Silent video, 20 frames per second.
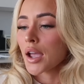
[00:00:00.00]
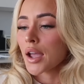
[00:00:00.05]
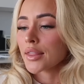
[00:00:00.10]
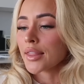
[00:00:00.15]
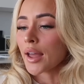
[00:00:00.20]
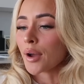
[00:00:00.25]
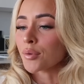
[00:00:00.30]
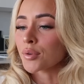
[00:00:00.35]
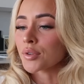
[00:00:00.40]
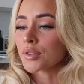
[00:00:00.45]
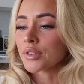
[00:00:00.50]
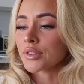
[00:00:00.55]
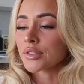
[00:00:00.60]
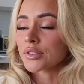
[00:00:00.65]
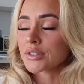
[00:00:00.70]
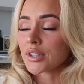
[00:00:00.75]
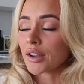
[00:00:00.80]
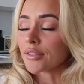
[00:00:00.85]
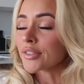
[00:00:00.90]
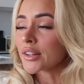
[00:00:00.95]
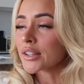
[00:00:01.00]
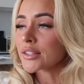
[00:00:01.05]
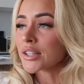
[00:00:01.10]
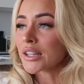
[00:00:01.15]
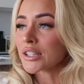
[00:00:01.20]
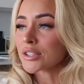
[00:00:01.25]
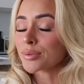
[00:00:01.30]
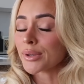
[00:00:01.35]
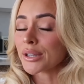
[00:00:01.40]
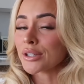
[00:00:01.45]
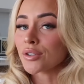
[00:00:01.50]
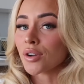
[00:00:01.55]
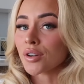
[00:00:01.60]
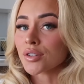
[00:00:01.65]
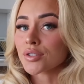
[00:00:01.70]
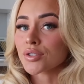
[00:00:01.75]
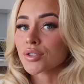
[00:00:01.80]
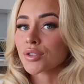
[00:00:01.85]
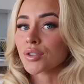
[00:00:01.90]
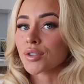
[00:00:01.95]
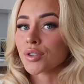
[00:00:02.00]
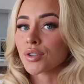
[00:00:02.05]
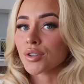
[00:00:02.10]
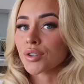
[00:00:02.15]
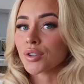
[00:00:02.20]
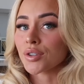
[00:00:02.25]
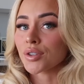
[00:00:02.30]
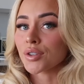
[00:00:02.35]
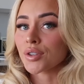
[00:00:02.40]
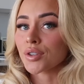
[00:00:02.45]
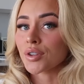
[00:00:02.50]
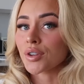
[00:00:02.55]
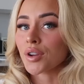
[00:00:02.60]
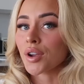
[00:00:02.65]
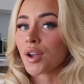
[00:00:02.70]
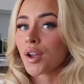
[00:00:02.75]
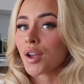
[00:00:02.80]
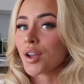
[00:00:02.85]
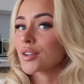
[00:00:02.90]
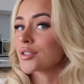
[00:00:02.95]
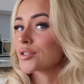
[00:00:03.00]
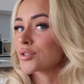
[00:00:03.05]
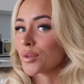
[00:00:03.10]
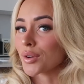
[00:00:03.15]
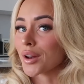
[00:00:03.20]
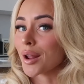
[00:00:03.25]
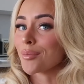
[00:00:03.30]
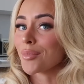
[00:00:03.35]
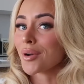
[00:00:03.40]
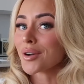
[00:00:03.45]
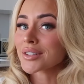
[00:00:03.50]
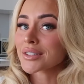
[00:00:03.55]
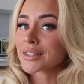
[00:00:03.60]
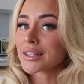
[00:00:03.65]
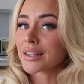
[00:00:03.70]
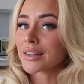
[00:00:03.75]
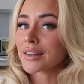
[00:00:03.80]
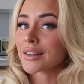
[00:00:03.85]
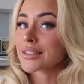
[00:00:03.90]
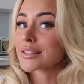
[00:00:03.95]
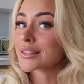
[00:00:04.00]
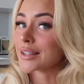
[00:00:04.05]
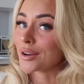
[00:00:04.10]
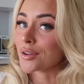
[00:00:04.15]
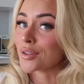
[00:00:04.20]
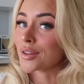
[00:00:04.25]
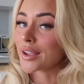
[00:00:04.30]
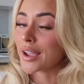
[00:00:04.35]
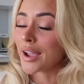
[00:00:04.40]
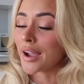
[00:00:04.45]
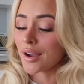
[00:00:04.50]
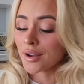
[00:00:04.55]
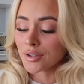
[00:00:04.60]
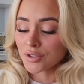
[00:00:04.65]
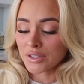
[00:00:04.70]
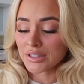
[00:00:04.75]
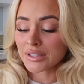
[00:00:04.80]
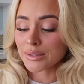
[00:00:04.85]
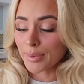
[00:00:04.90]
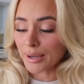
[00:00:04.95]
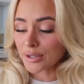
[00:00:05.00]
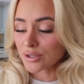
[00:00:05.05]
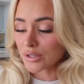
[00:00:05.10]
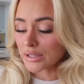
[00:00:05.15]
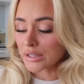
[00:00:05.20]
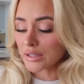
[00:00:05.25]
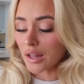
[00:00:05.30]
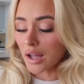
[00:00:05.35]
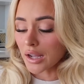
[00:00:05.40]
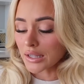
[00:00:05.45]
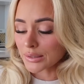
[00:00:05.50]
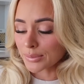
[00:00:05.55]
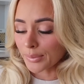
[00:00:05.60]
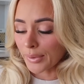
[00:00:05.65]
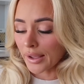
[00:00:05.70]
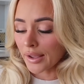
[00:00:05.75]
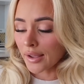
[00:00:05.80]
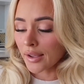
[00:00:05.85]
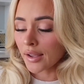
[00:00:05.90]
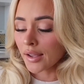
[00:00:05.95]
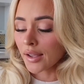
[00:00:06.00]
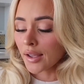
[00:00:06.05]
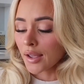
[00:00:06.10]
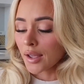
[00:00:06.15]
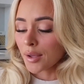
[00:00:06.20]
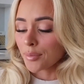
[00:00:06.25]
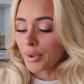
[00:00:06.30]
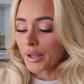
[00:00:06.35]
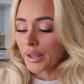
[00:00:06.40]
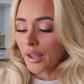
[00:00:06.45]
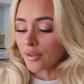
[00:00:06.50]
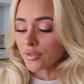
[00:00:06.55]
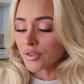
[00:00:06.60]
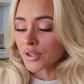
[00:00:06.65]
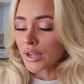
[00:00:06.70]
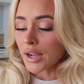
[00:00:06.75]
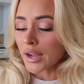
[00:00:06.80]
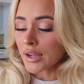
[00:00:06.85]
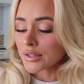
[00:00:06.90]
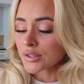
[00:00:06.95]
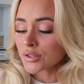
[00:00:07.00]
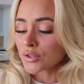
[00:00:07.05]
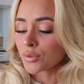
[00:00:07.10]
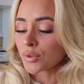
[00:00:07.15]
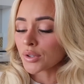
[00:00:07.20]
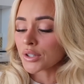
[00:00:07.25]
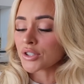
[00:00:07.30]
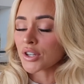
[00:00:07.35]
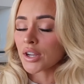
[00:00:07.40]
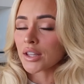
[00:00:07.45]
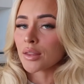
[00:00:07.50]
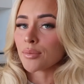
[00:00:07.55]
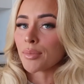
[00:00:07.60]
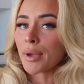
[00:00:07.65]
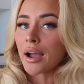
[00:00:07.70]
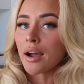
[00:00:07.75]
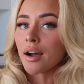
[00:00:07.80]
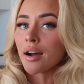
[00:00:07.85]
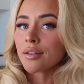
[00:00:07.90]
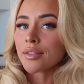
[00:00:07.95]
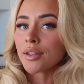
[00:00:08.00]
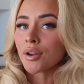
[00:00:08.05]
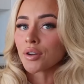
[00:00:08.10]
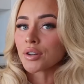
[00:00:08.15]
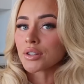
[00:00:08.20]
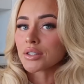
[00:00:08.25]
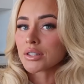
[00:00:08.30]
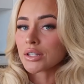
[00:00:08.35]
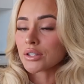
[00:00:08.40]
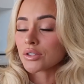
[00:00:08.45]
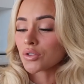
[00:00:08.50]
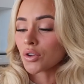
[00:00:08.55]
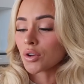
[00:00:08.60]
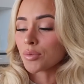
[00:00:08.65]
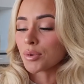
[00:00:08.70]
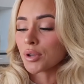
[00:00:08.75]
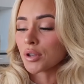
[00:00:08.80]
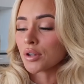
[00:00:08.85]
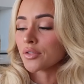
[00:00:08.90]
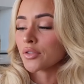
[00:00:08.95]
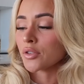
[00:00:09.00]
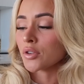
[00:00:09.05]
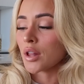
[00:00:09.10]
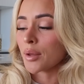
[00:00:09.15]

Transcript: That will definitely teach me not to do an unboxing, sat on the couch, especially glassware. But yeah, if you guys do wanna check them out, they're honestly so beautiful.